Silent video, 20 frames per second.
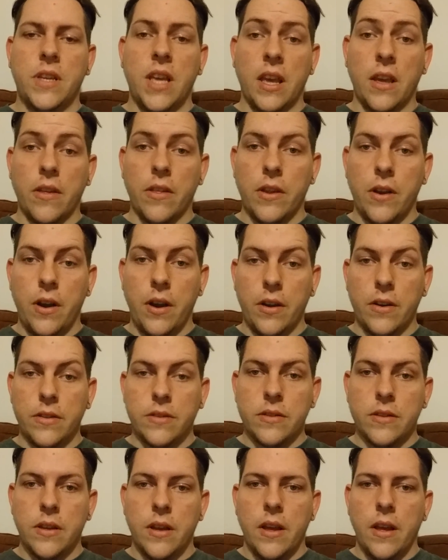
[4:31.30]
King of the
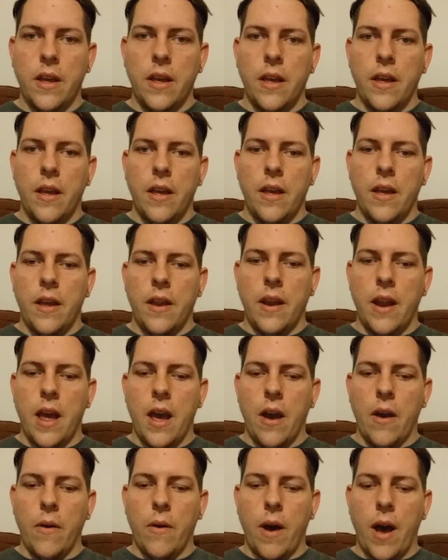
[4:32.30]
Nerds.
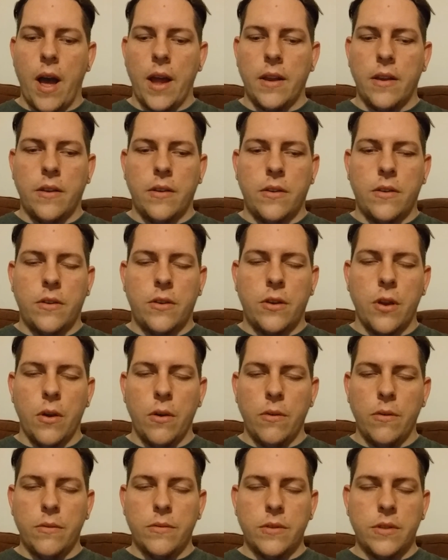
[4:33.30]
Now, I
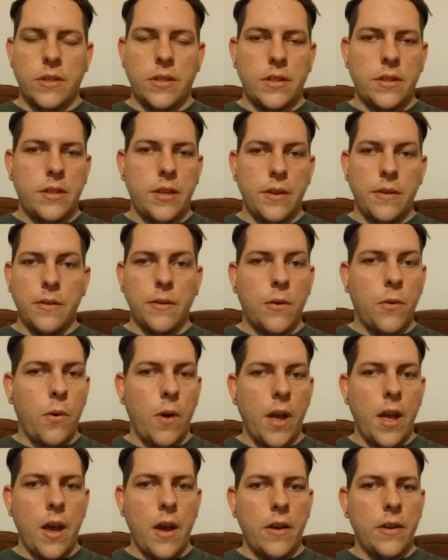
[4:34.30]
don't still
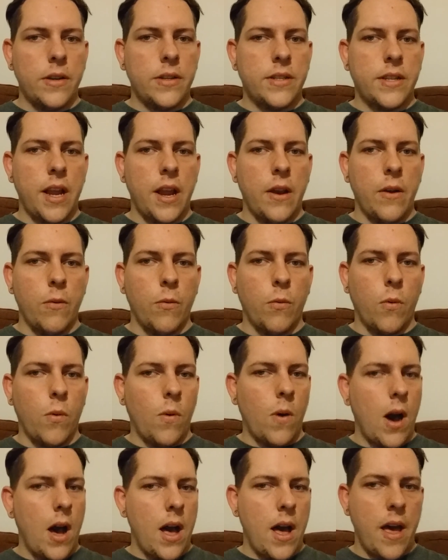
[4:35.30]
quite understand
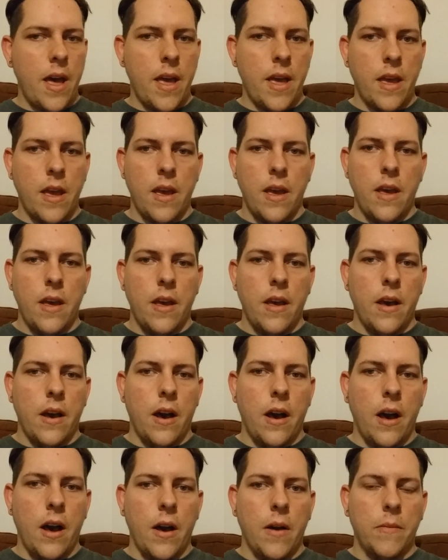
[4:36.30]
why
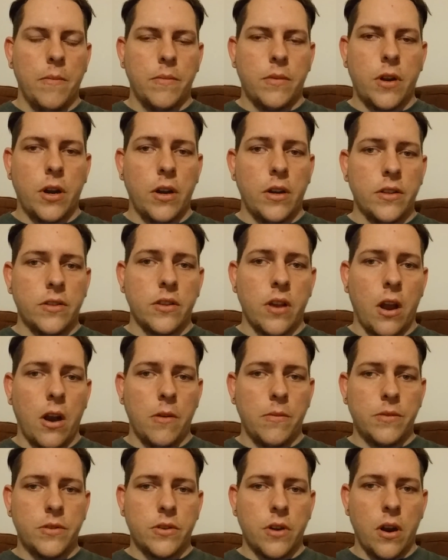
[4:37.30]
Curtis
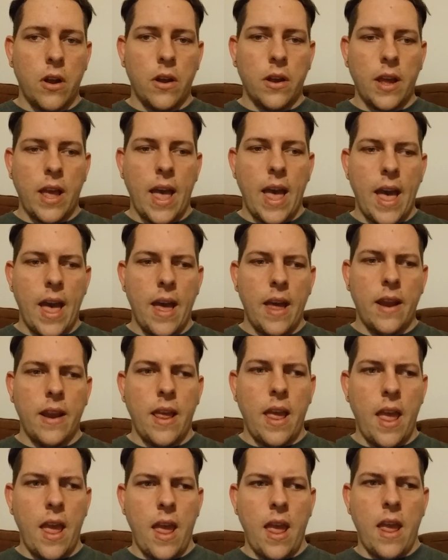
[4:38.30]
Armstrong
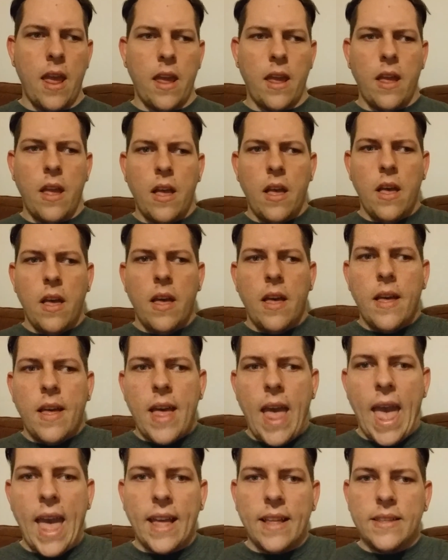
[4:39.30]
had a
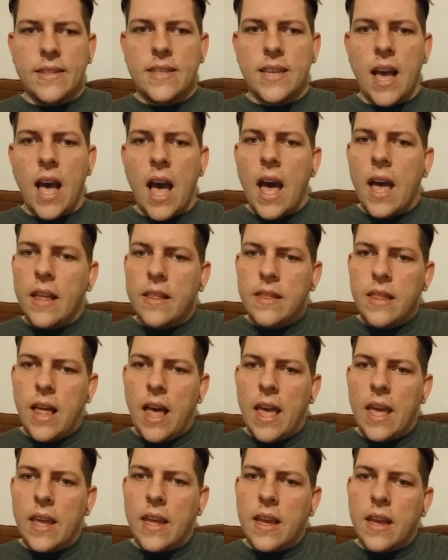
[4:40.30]

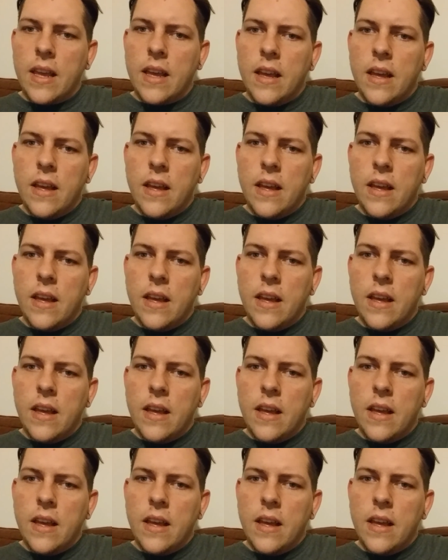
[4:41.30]
hentai-like